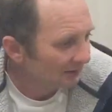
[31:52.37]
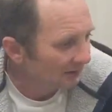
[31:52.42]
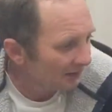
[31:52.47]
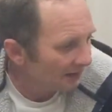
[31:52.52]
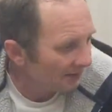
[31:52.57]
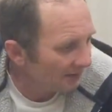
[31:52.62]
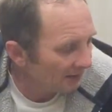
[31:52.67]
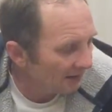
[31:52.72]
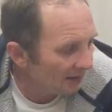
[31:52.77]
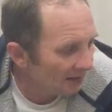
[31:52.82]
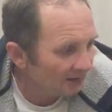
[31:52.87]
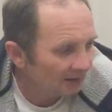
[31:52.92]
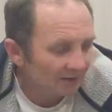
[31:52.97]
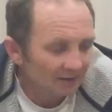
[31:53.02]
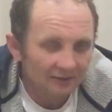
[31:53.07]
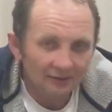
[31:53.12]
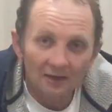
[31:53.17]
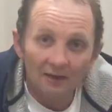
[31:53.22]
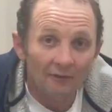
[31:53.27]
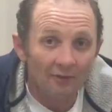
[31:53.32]
Get that.
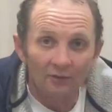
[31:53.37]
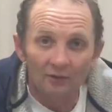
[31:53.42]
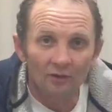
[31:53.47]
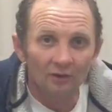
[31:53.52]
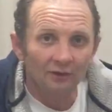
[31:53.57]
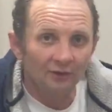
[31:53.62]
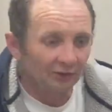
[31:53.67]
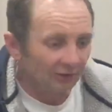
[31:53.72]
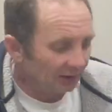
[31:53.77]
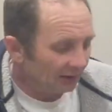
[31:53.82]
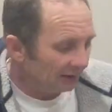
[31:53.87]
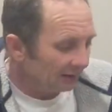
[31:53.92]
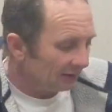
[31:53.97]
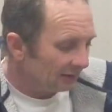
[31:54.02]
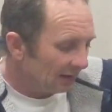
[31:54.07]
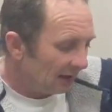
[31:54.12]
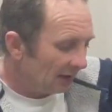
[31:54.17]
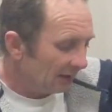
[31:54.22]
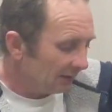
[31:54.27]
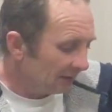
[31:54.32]
Never thought I'd see the
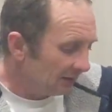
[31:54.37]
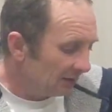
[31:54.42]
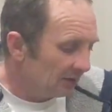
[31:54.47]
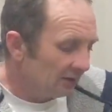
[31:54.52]
day.